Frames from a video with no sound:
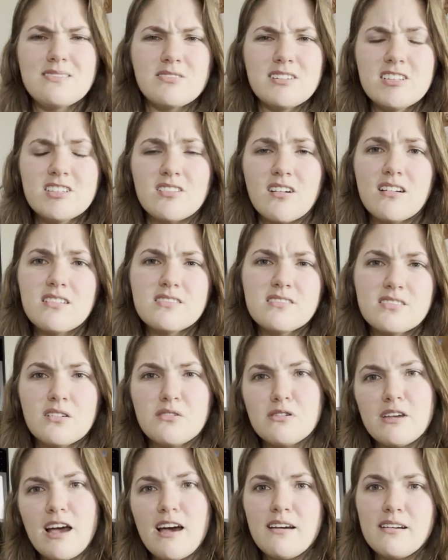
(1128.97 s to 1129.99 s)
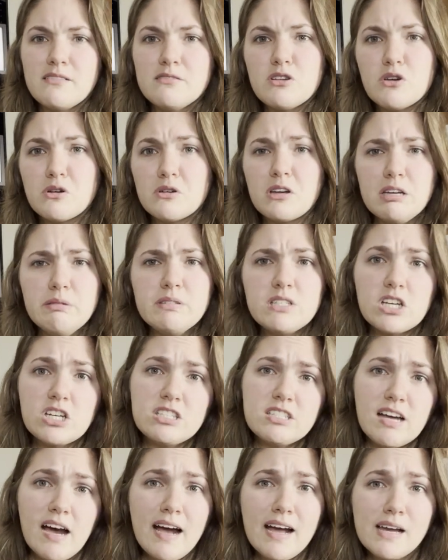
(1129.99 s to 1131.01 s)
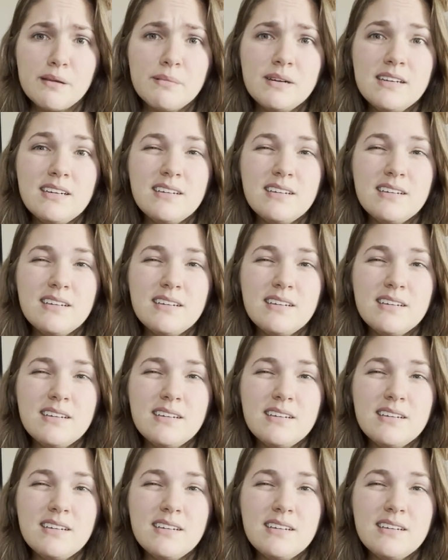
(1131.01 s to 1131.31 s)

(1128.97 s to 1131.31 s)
stars, so yeah, it was a good time.